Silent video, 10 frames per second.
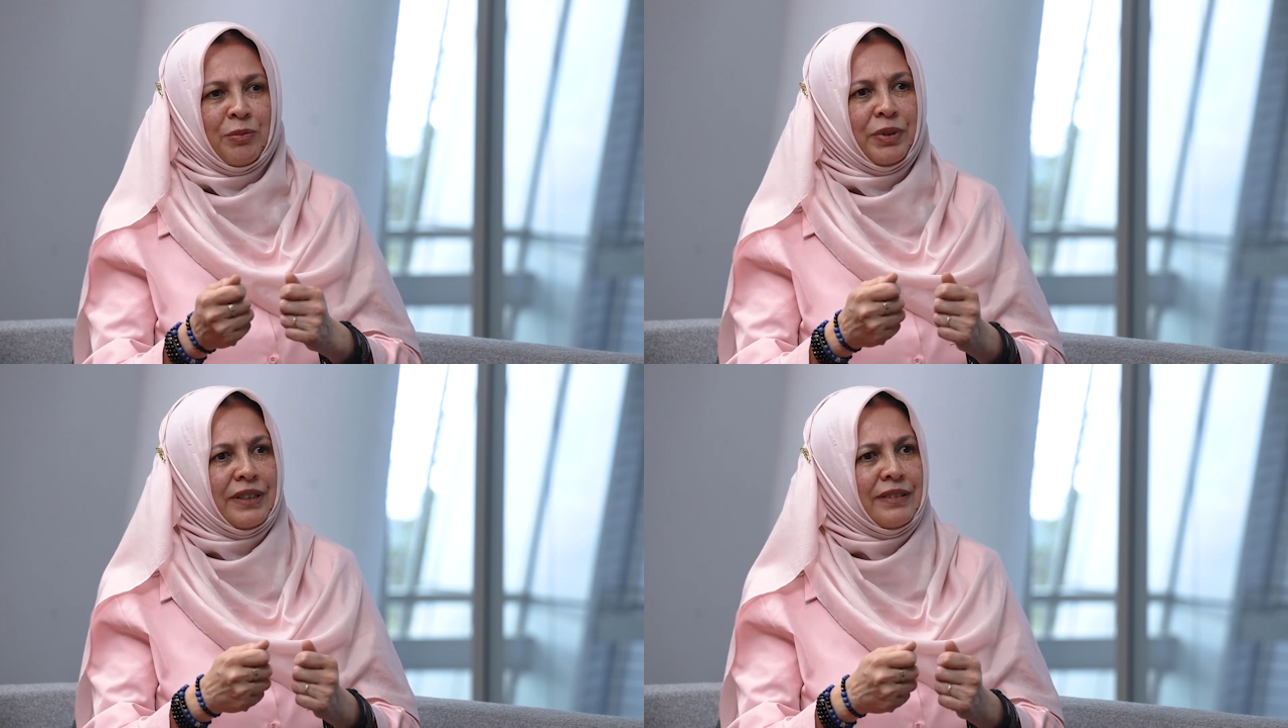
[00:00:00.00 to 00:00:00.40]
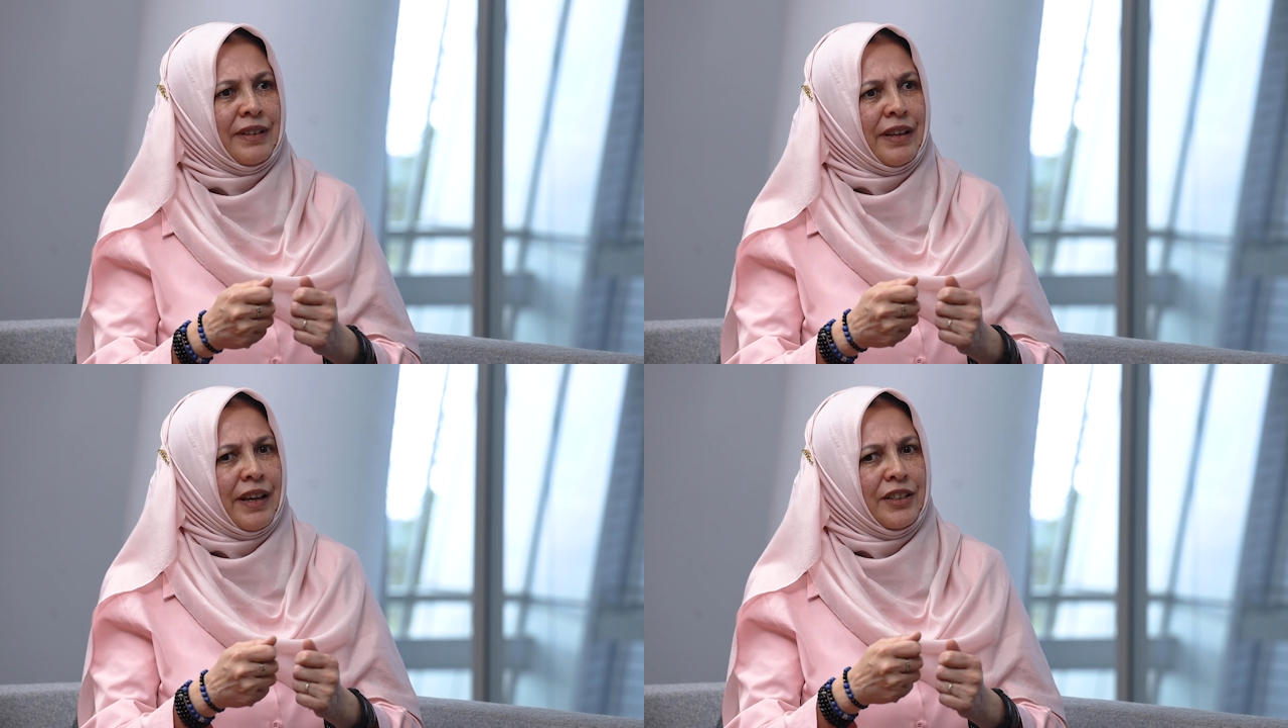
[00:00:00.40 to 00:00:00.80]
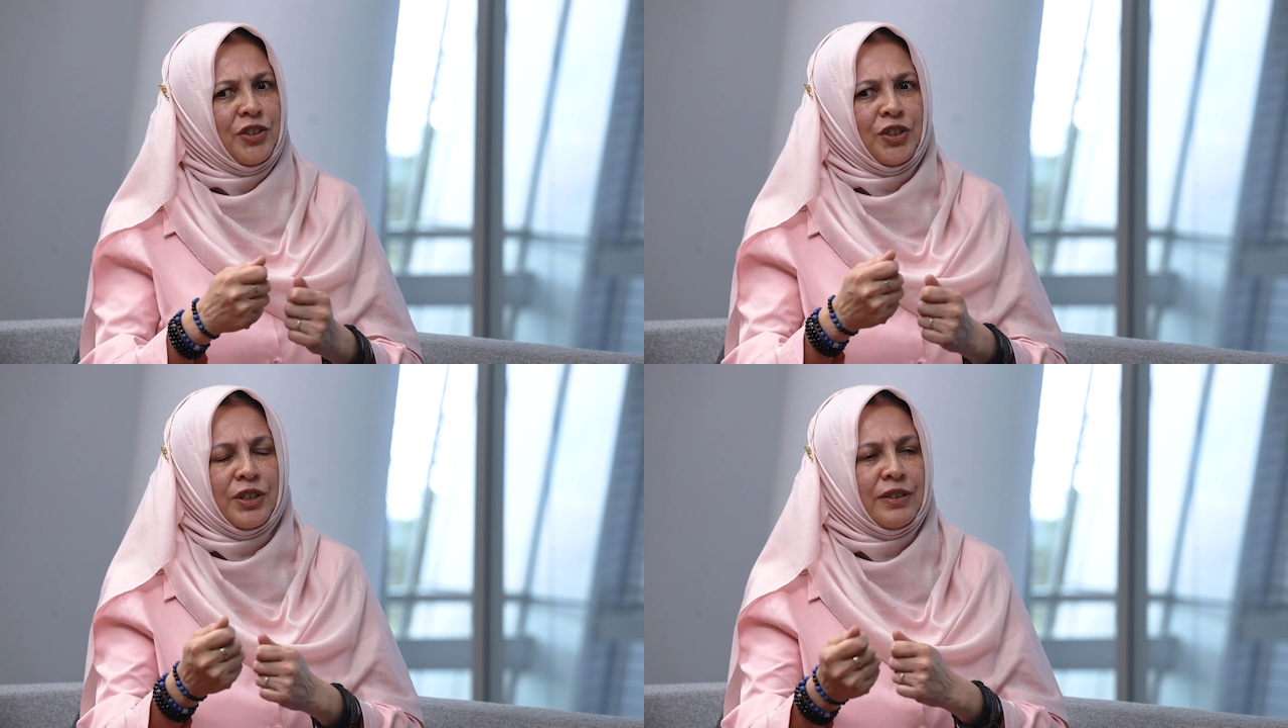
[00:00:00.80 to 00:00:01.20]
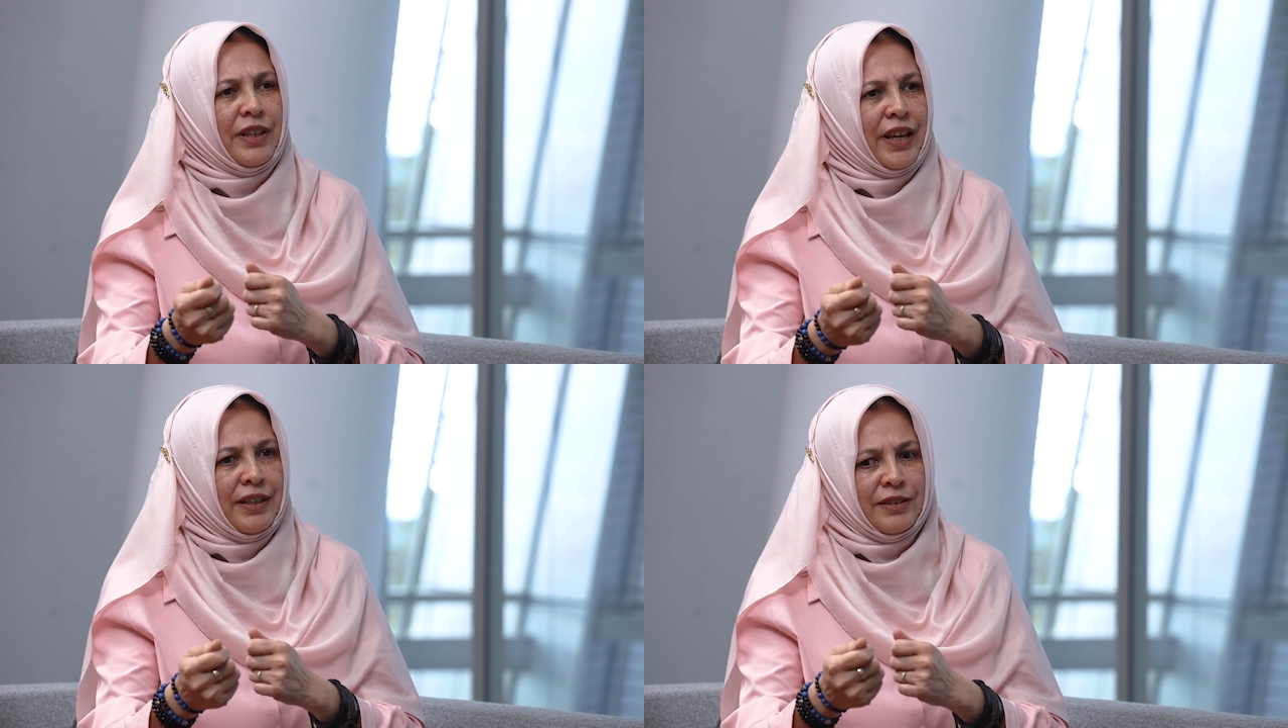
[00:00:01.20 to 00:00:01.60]
but just
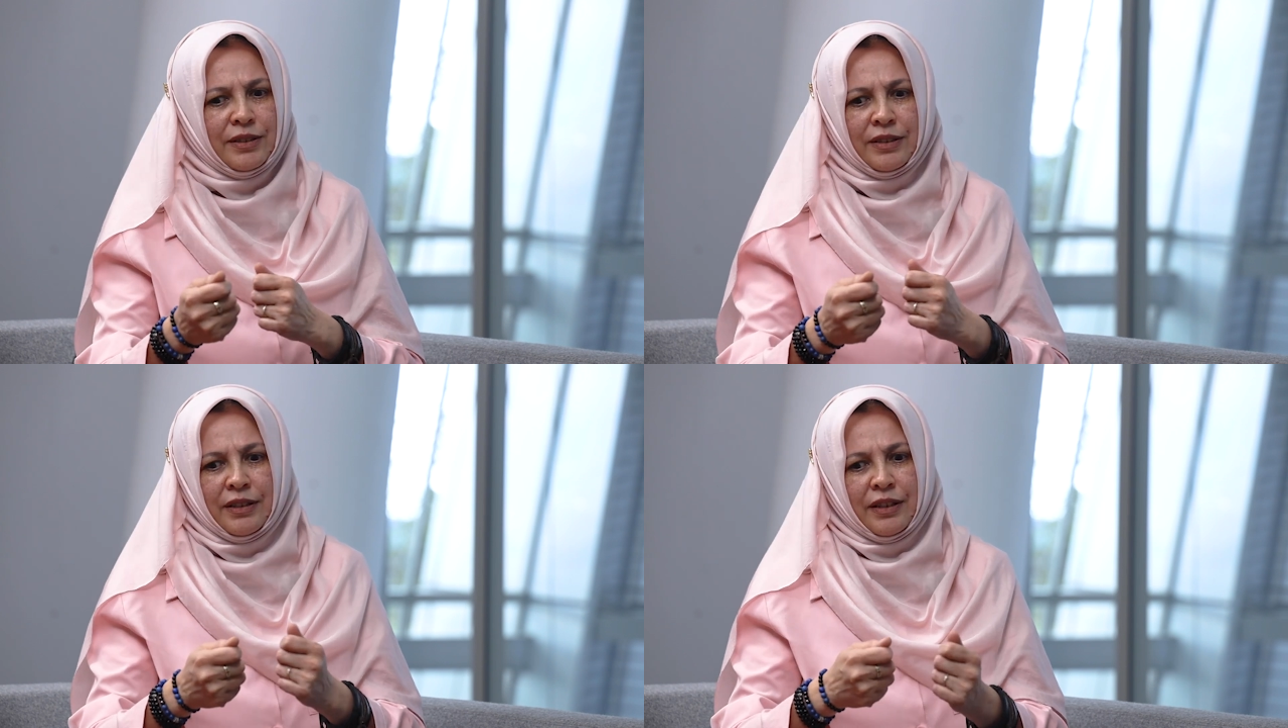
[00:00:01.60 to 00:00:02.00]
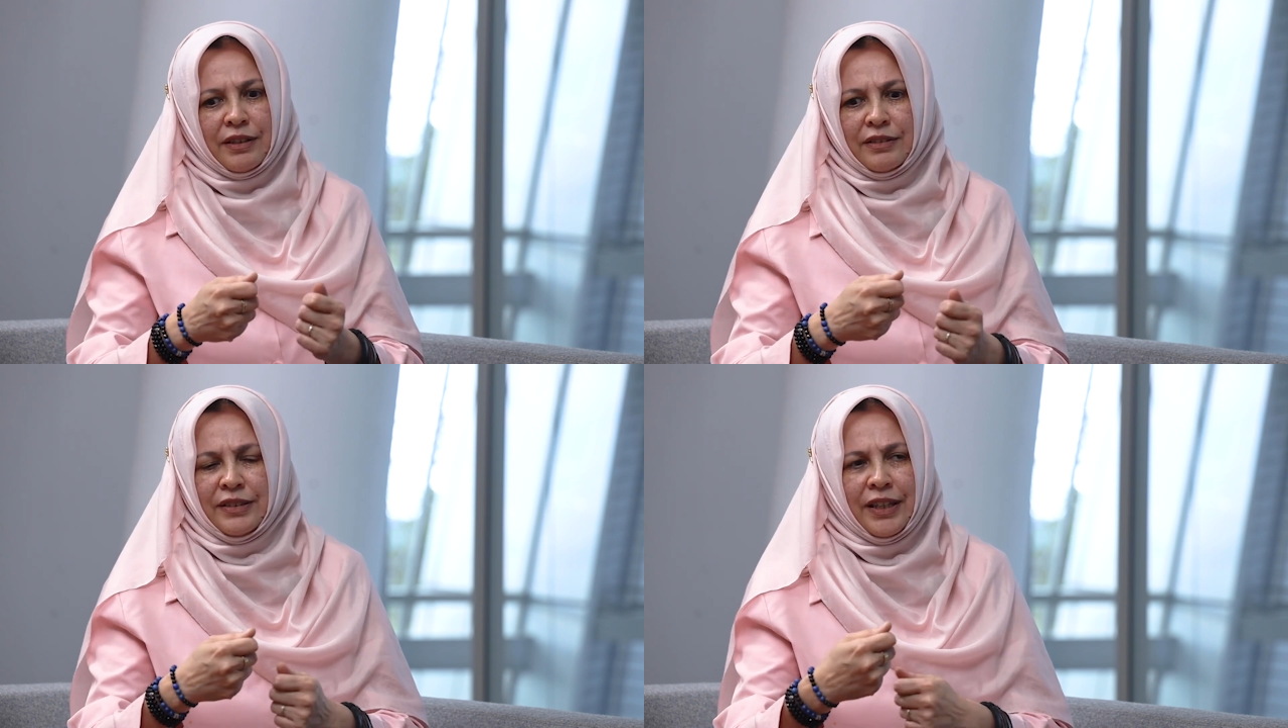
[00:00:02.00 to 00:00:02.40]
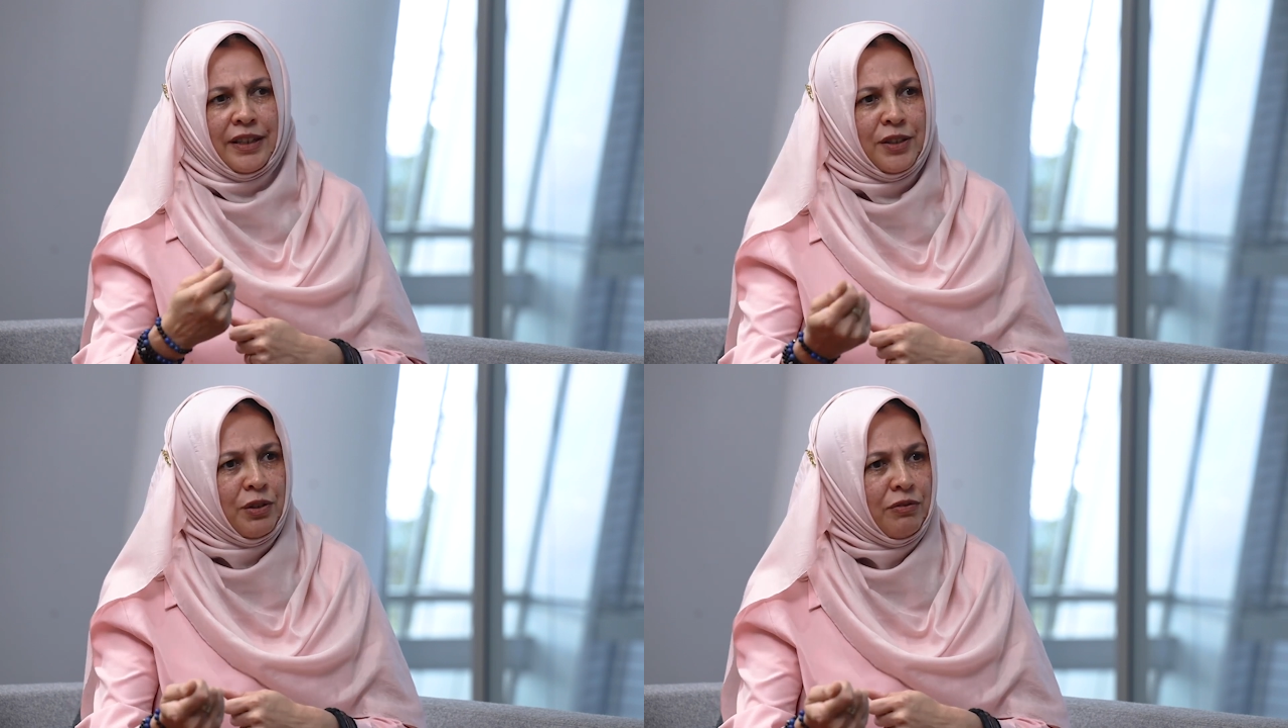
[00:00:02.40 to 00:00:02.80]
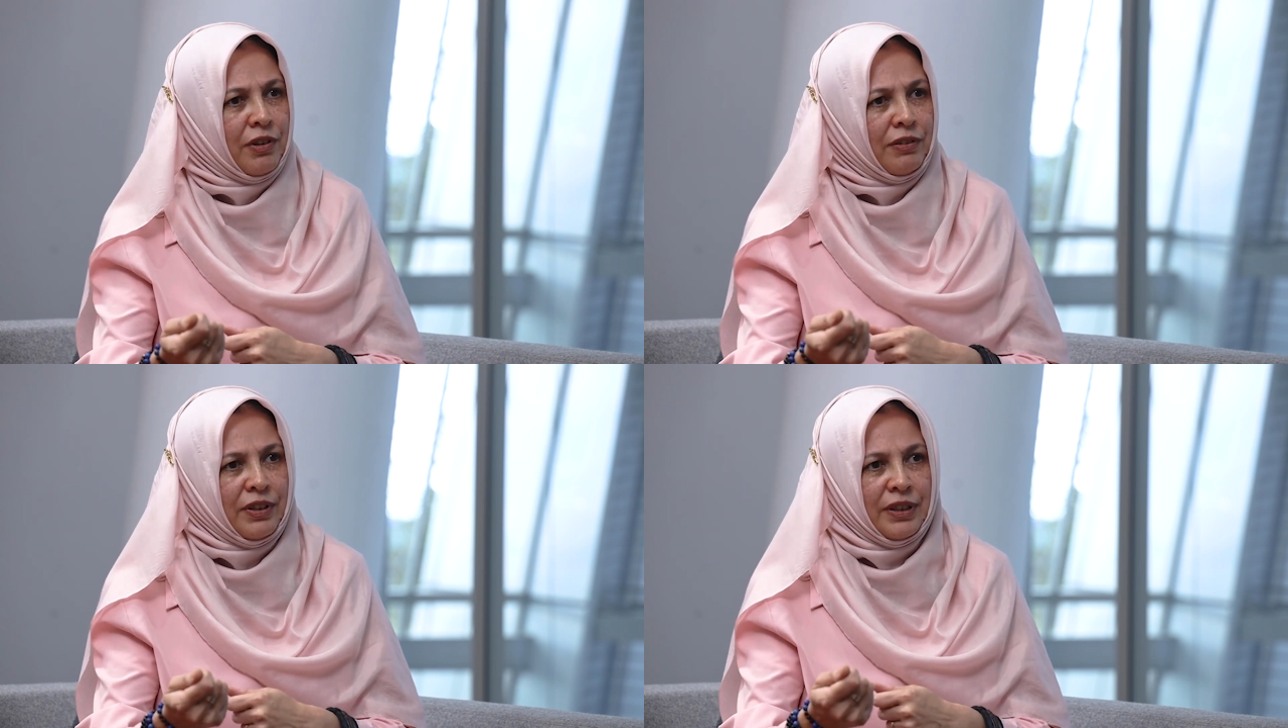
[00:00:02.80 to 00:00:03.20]
as tech is
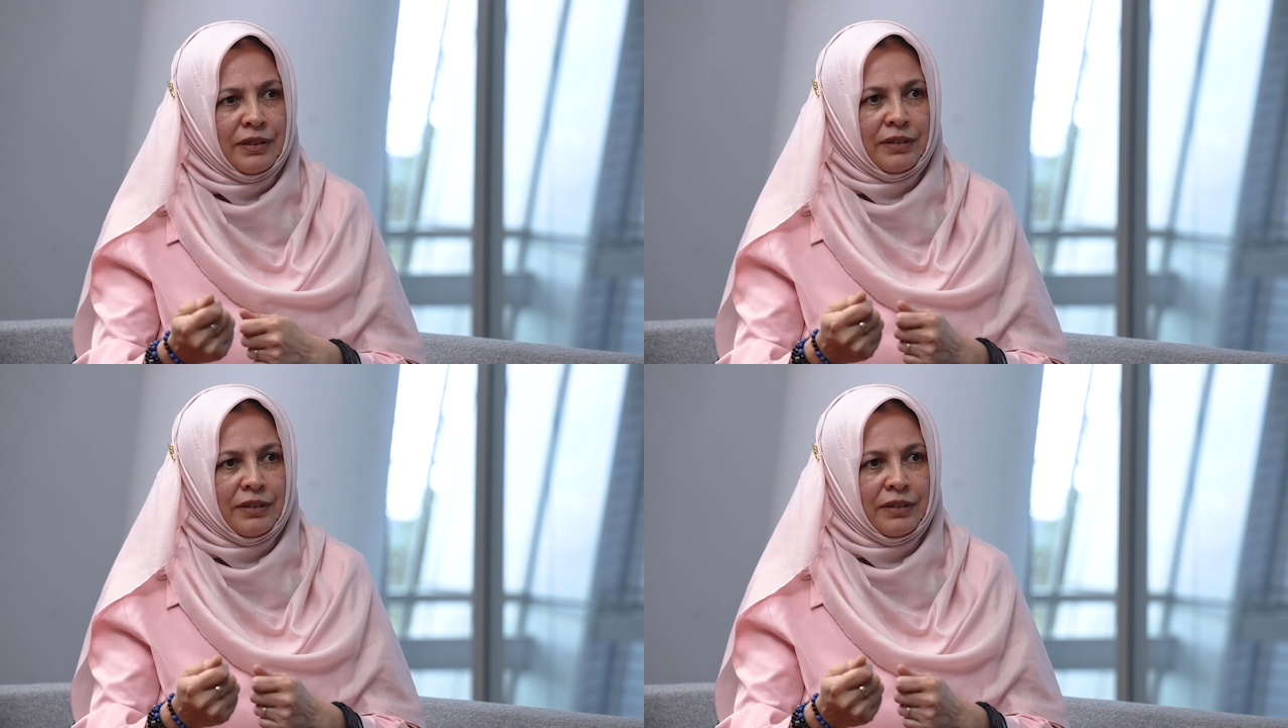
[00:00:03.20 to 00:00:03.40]
evolving,